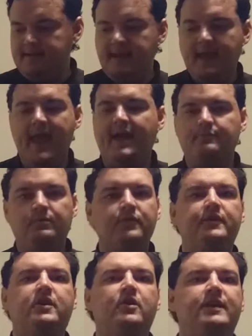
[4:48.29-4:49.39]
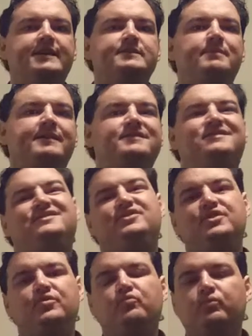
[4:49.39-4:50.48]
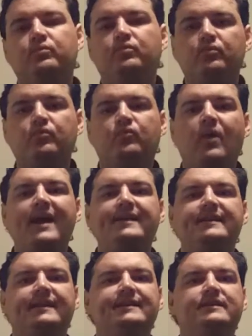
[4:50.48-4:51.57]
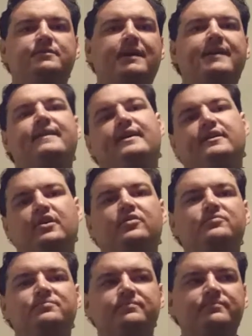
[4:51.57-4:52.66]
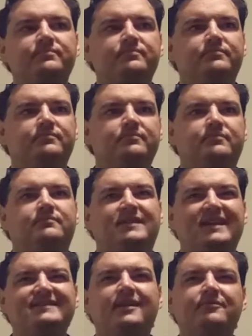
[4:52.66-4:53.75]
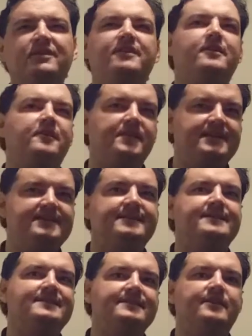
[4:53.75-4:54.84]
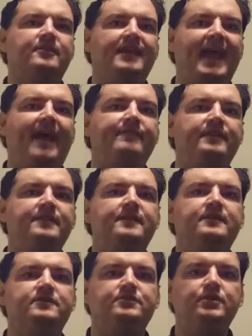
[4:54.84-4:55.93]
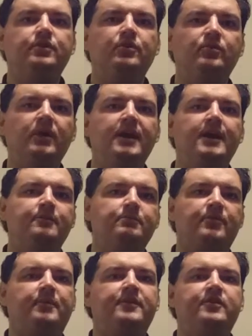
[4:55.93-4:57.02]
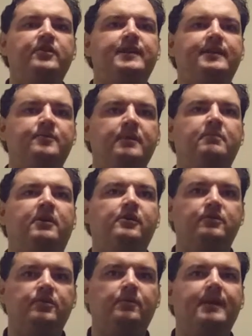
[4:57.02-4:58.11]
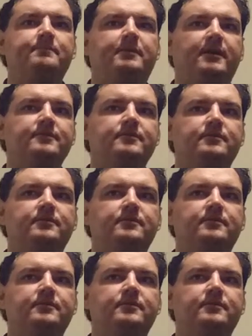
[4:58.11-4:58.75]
hey, I wrote the code I expected to do. Why did I need to write that code? That's not really clear. That doesn't necessarily have anything to do with whether you get a green bar or a red bar.